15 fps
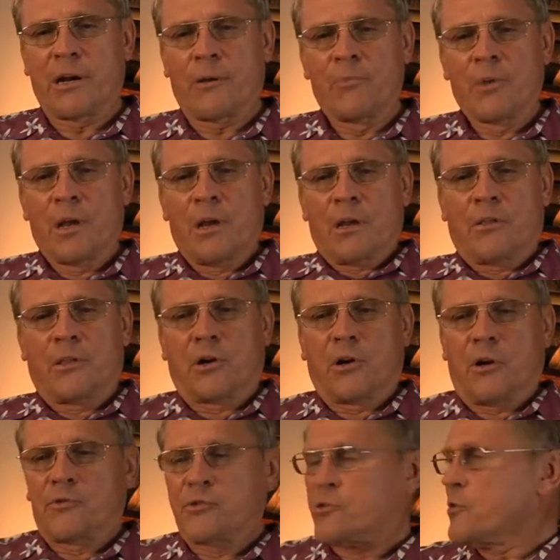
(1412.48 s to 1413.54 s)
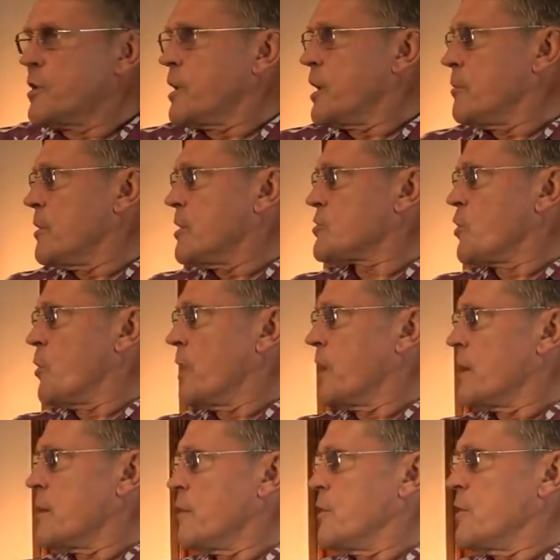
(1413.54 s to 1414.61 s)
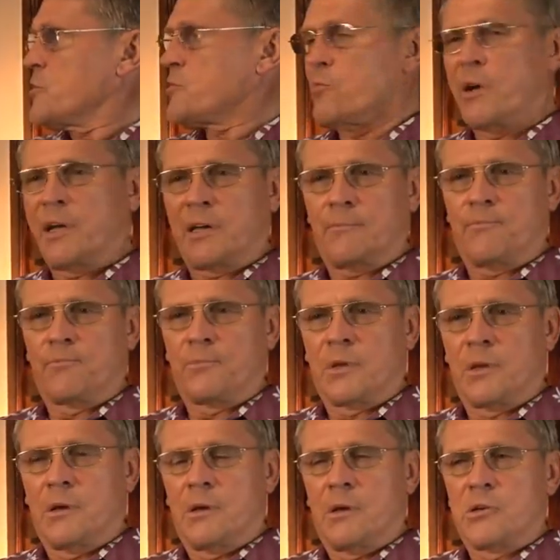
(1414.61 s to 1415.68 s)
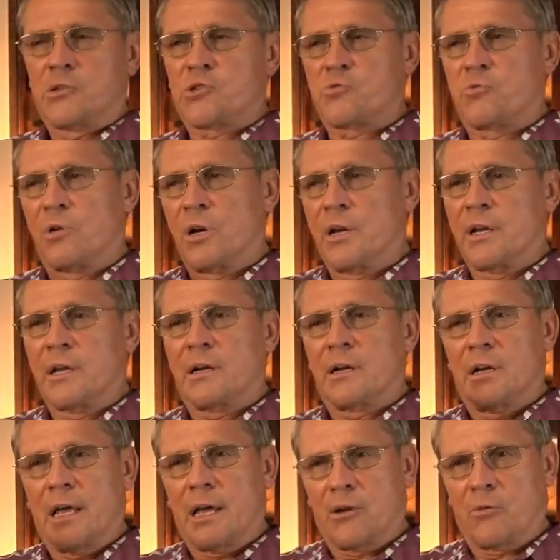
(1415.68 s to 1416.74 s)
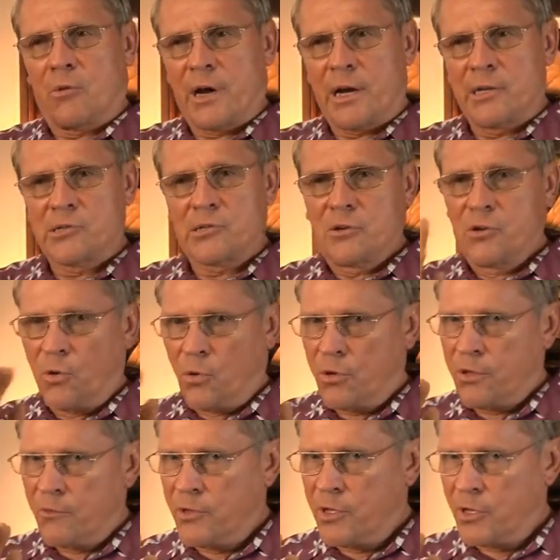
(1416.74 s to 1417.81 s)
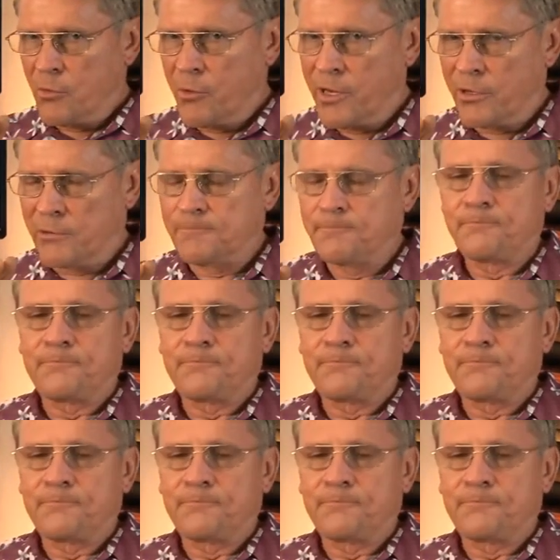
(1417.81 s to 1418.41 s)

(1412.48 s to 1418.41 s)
Now, the Gulf Stream is going this way, swirling clockwise north of the equator.